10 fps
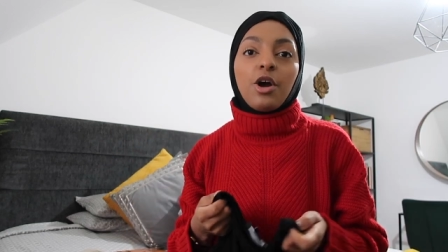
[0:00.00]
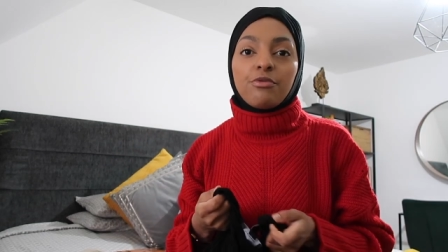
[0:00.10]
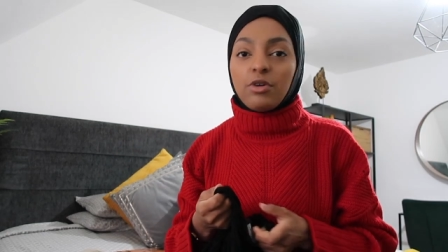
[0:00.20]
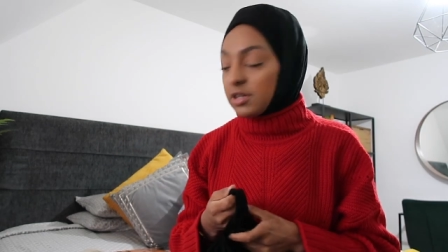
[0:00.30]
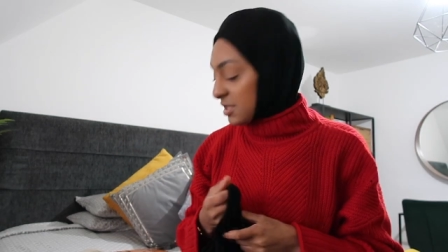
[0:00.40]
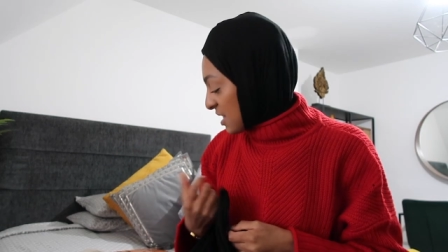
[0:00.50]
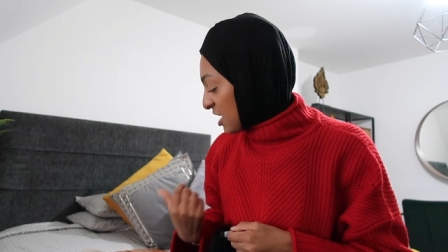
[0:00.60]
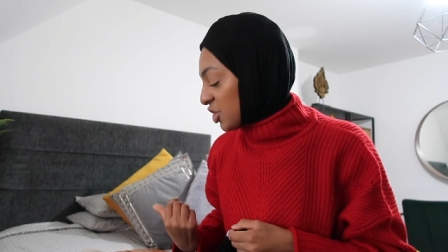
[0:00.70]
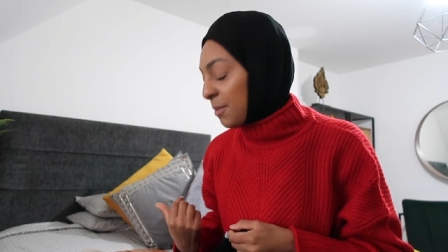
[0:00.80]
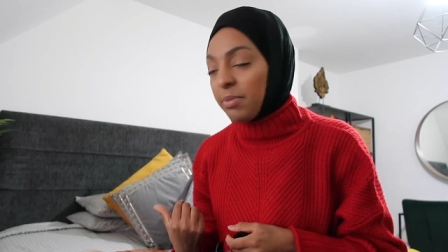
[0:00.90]
go wrong. So
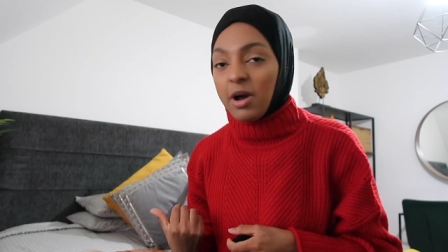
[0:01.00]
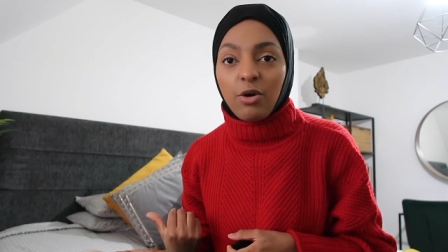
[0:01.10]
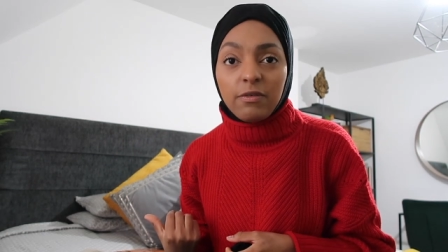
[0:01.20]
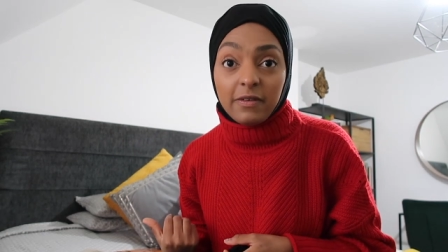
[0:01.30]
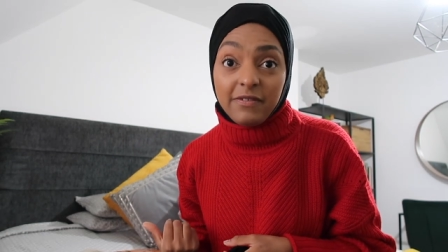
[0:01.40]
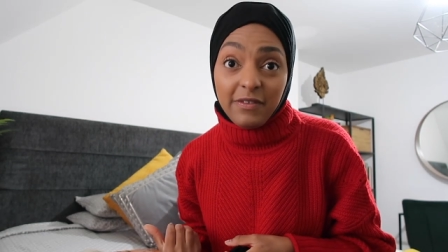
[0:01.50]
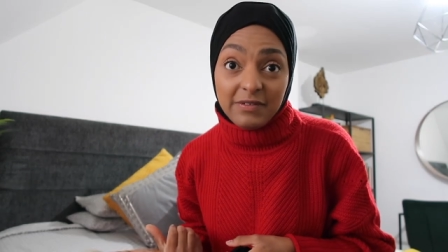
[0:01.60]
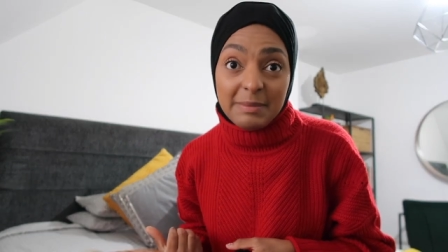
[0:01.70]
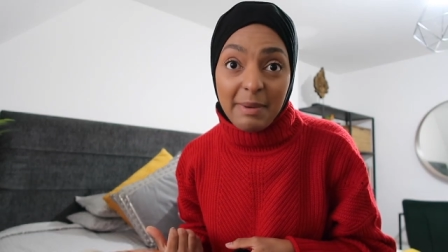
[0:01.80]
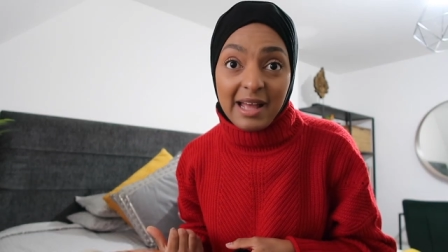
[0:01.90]
that jumper I got for
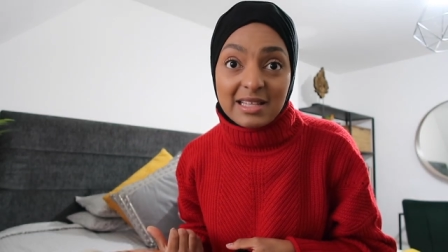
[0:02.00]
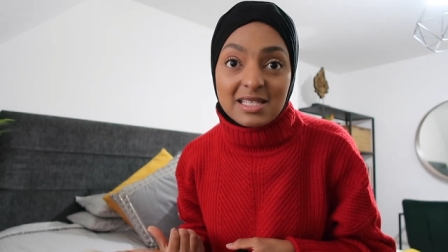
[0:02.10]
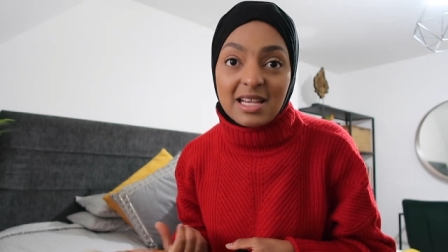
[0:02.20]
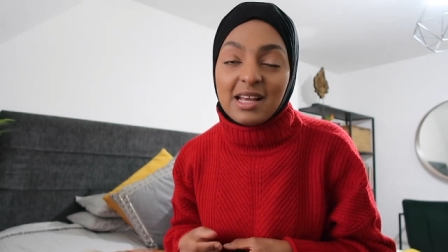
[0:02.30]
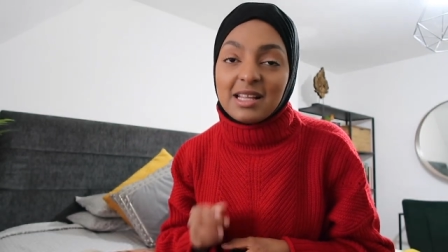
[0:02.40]
fifty pence.